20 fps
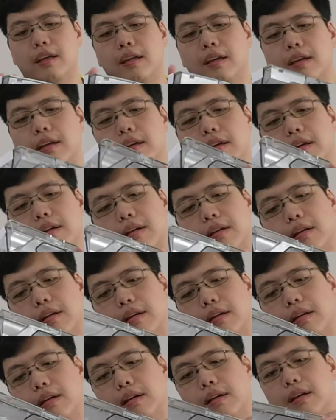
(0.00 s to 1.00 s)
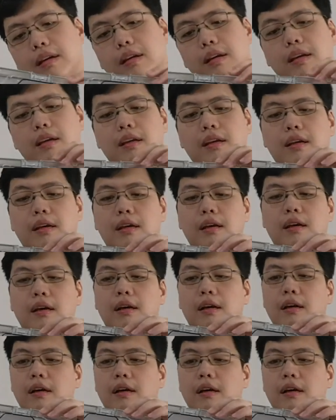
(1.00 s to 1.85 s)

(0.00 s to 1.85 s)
[no speech]